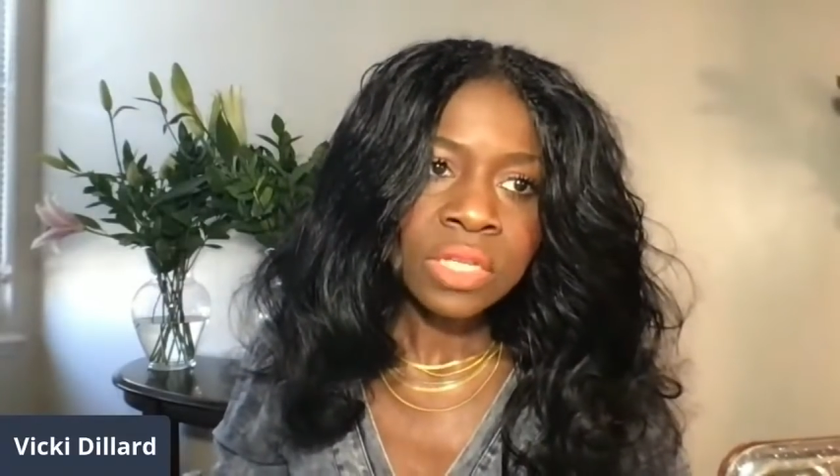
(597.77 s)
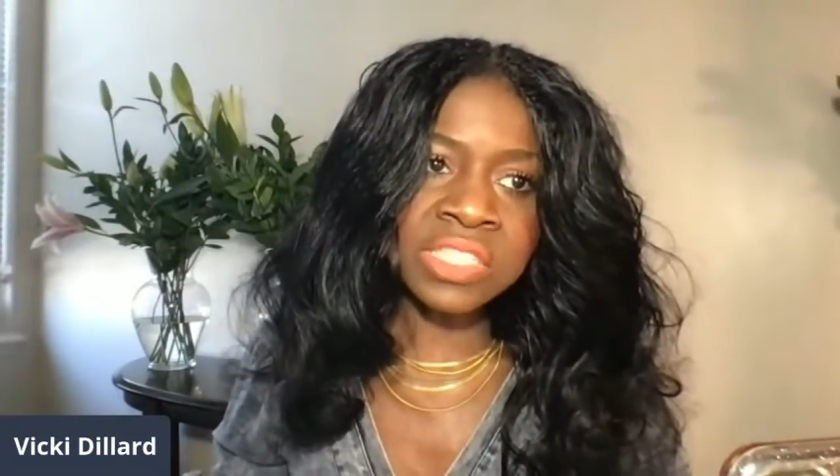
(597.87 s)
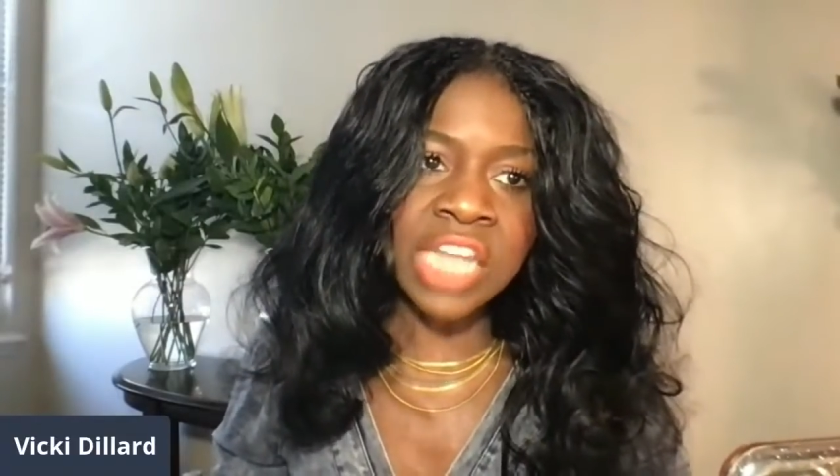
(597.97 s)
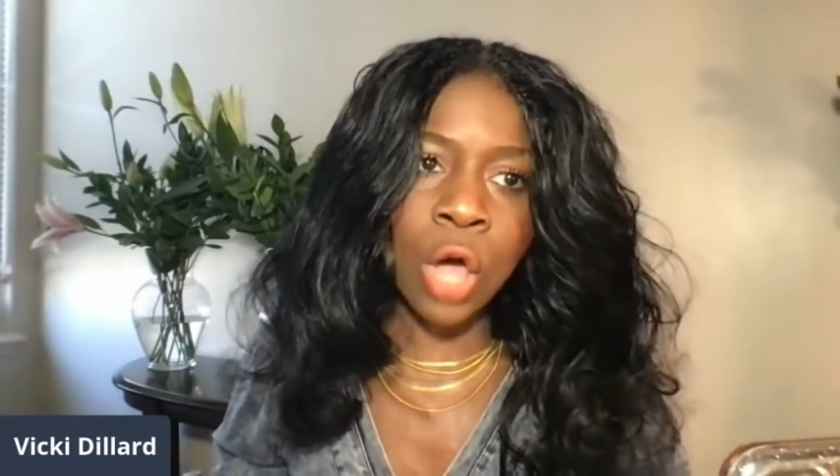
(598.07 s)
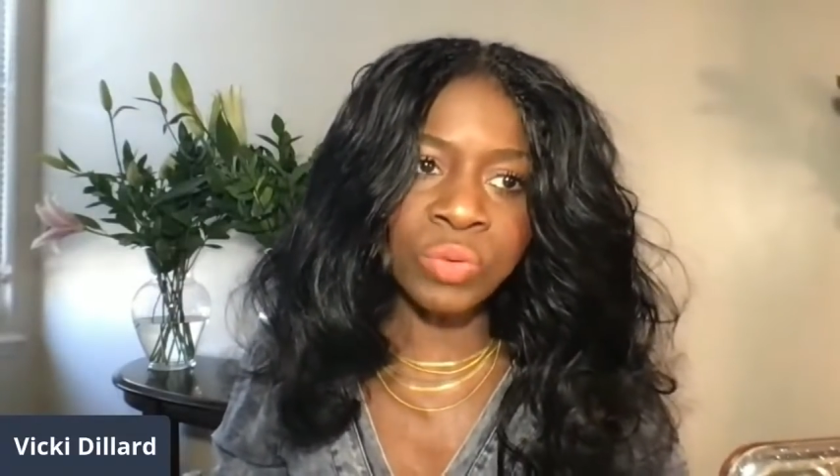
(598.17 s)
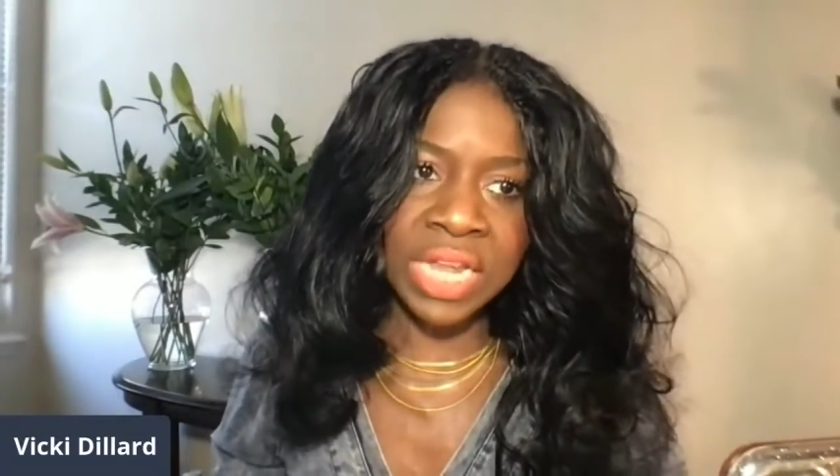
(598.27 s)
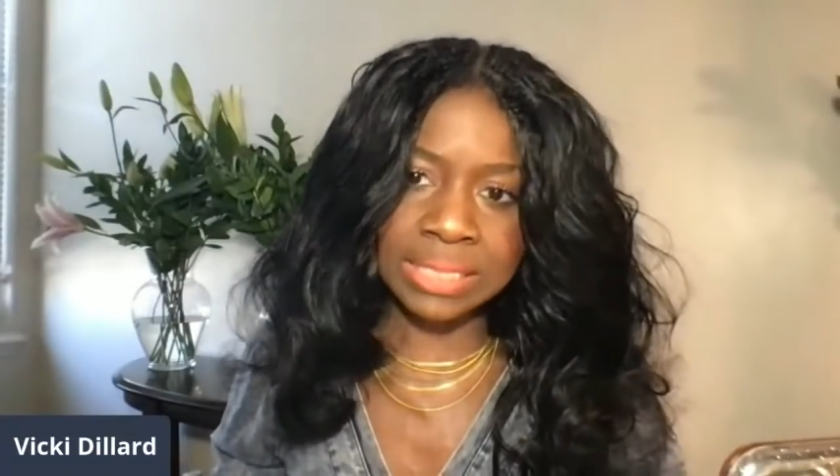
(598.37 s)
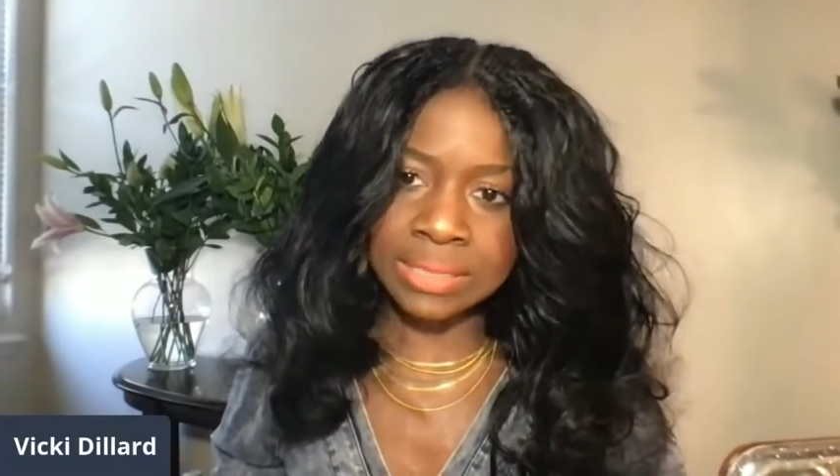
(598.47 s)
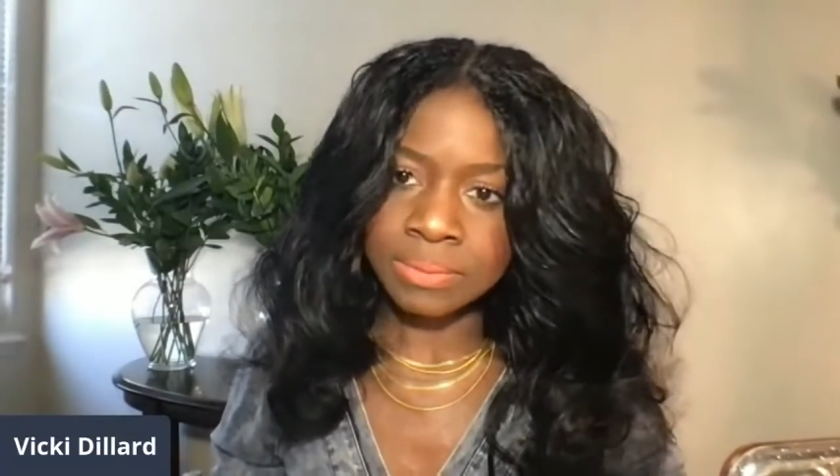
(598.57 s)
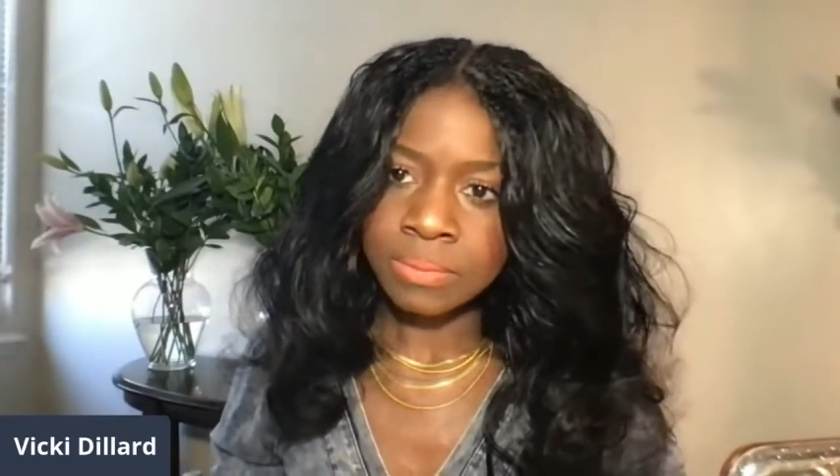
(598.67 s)

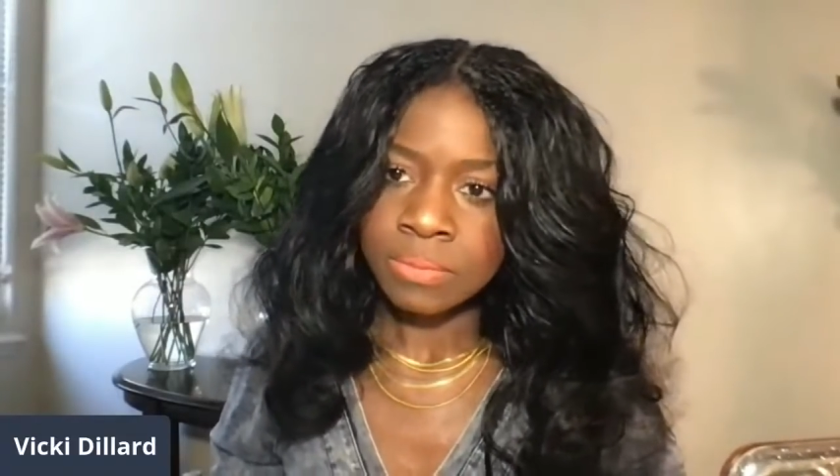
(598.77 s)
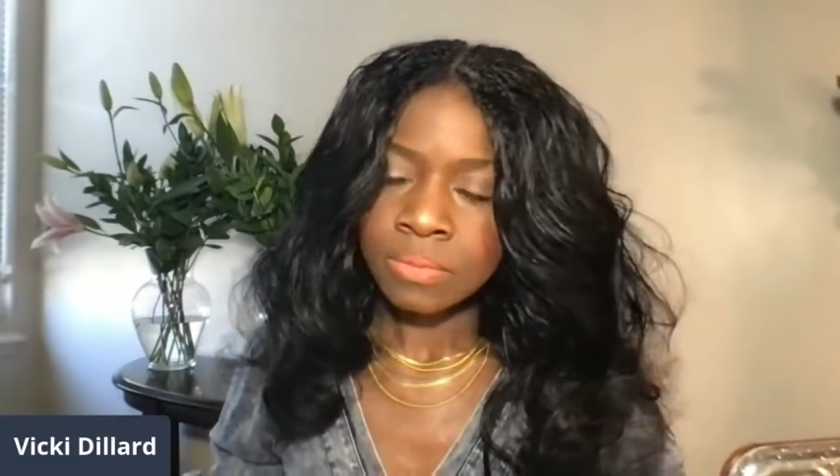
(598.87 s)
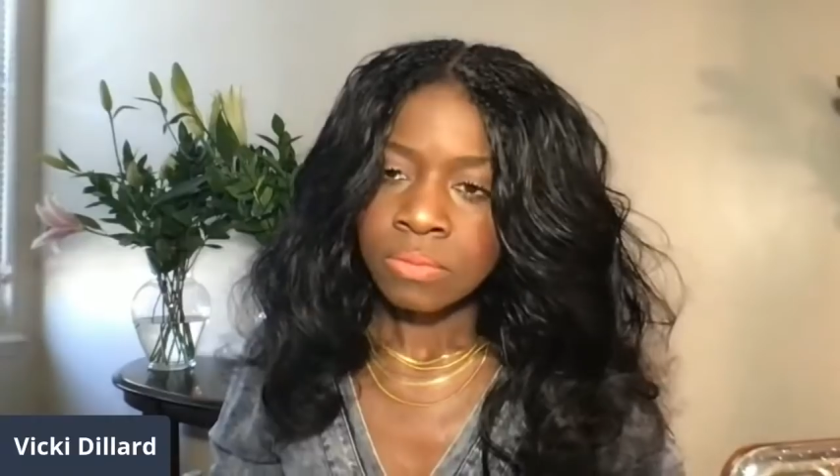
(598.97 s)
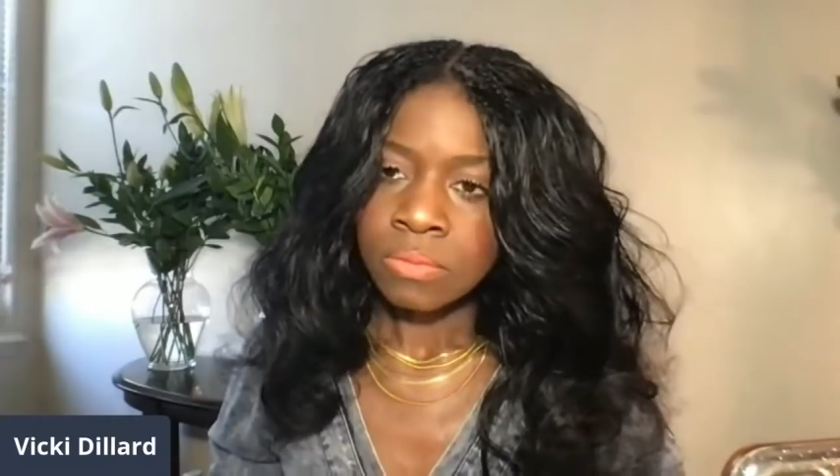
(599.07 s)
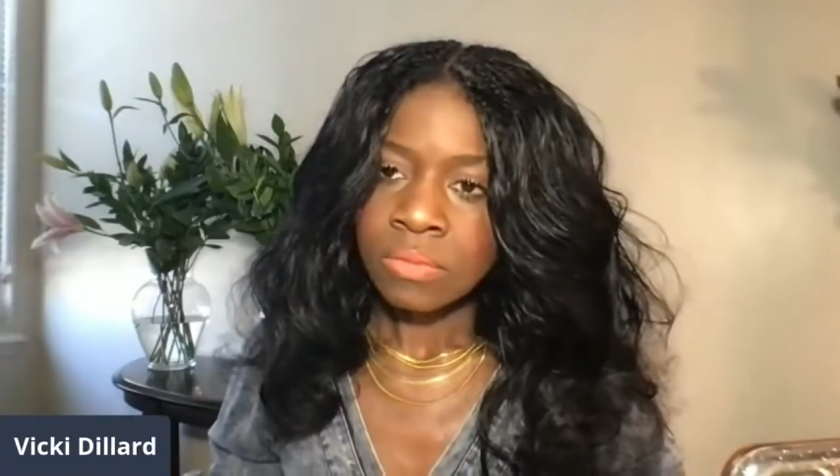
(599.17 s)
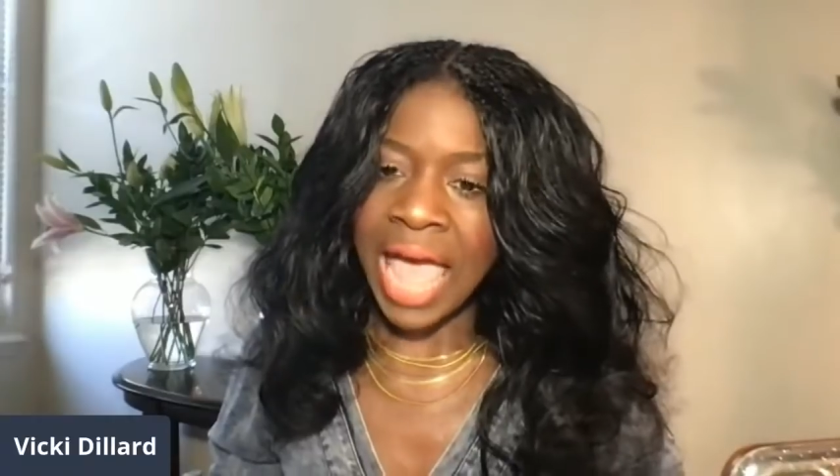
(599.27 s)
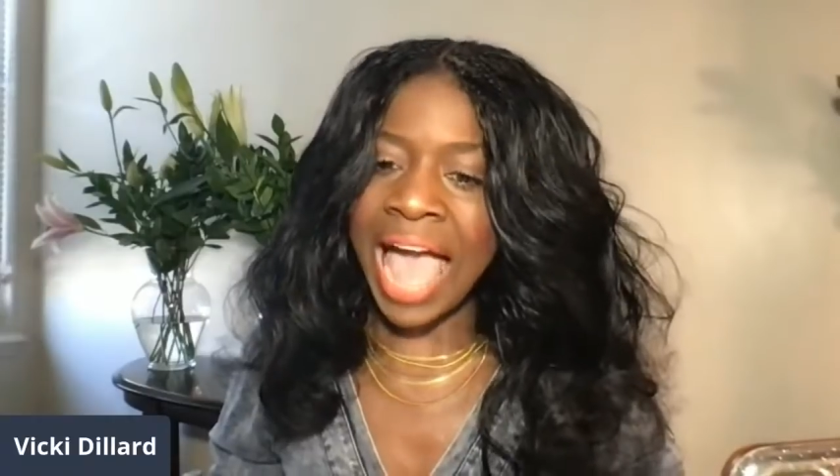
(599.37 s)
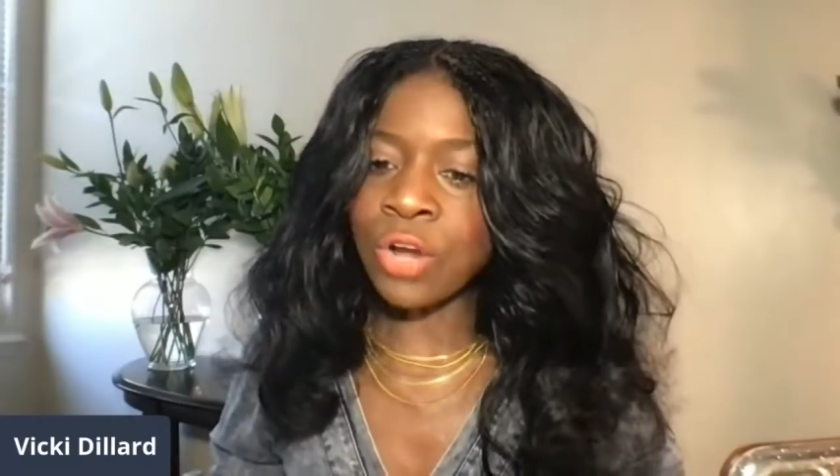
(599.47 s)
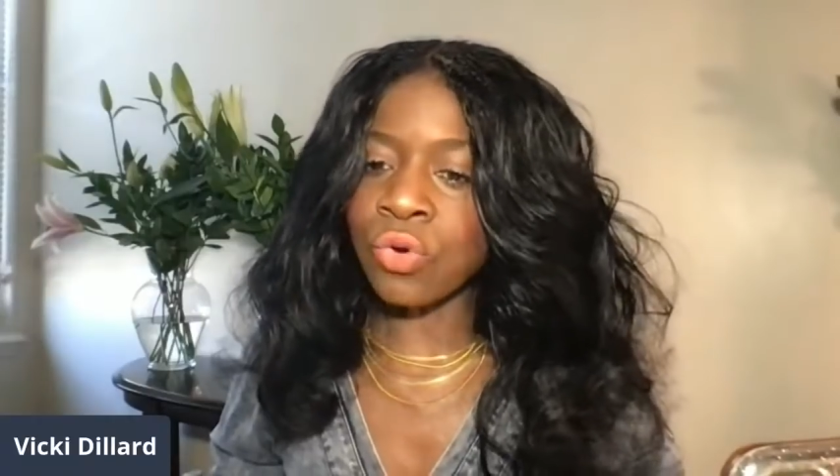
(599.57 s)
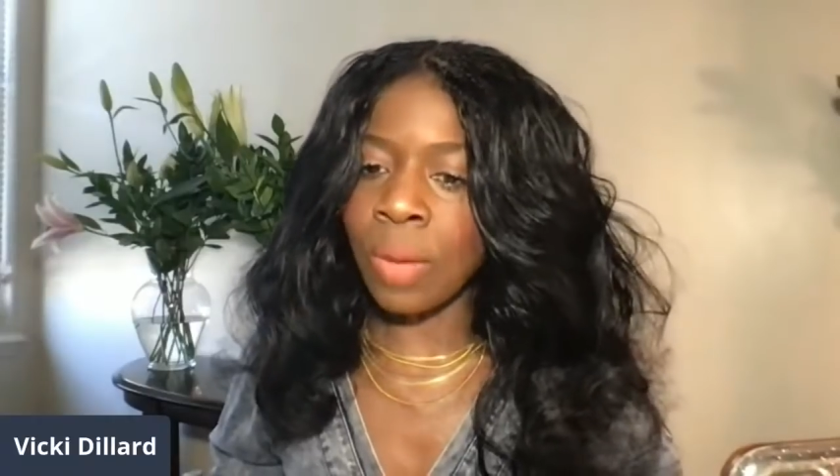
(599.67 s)
Slowness. I